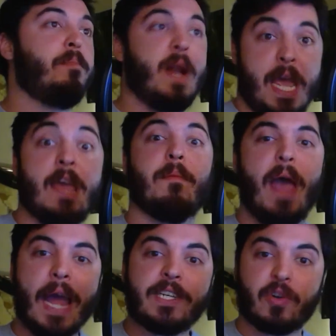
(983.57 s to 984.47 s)
but
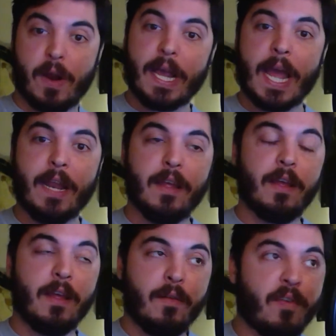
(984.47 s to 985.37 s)
him entering it
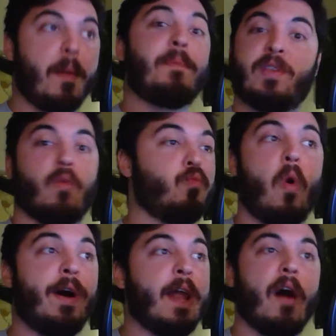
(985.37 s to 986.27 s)
from episode
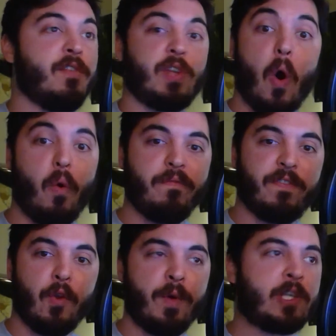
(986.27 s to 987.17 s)
1 of his
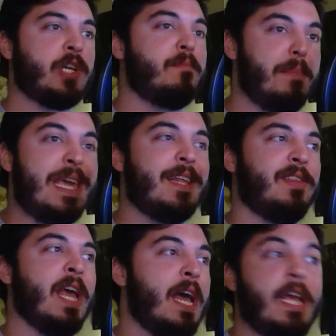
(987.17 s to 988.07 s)
own fruition
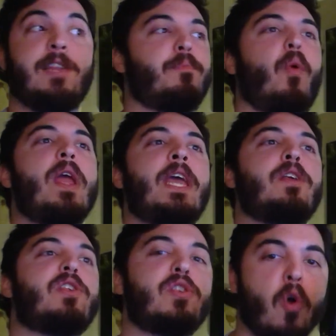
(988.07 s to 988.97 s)
means he's
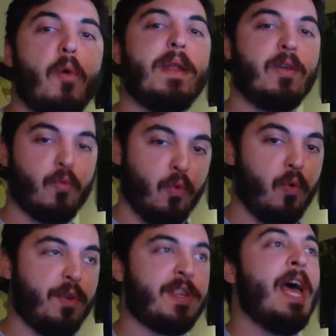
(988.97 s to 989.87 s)
breaking so many
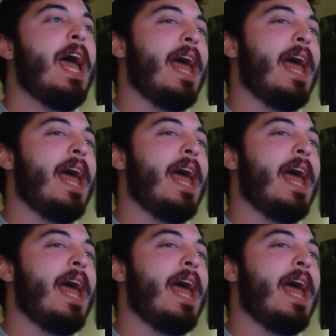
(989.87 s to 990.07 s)
rules,